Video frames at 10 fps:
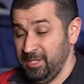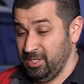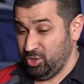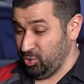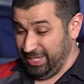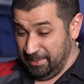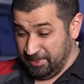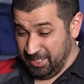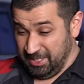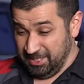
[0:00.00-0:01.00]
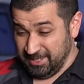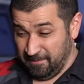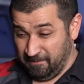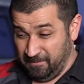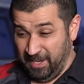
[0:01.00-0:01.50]
So it keeps things
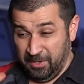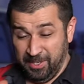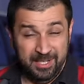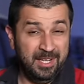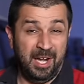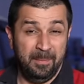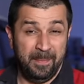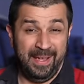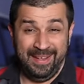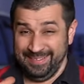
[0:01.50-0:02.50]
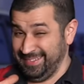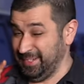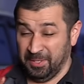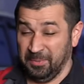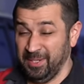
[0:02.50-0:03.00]
very compact,
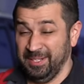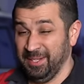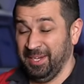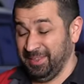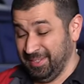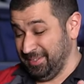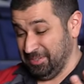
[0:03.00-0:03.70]
and I really like that.